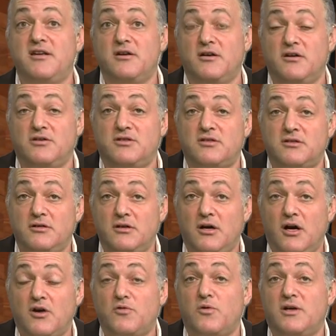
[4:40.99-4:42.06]
years
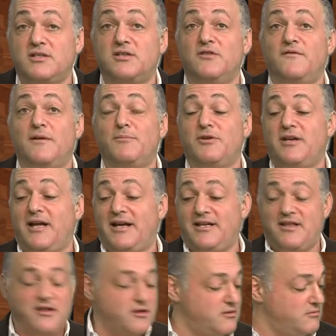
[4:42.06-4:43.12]
across November
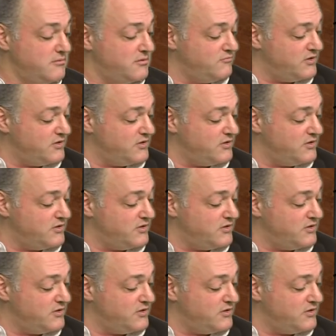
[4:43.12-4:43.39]
9th.